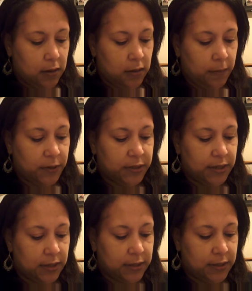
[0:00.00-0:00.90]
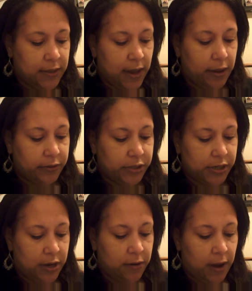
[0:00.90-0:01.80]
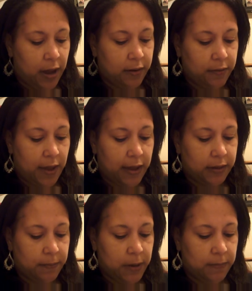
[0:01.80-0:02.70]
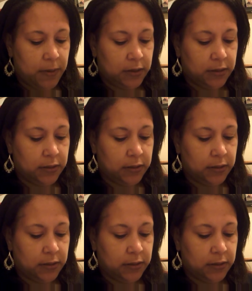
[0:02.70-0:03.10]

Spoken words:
Number 6, thou shalt honor thy commitment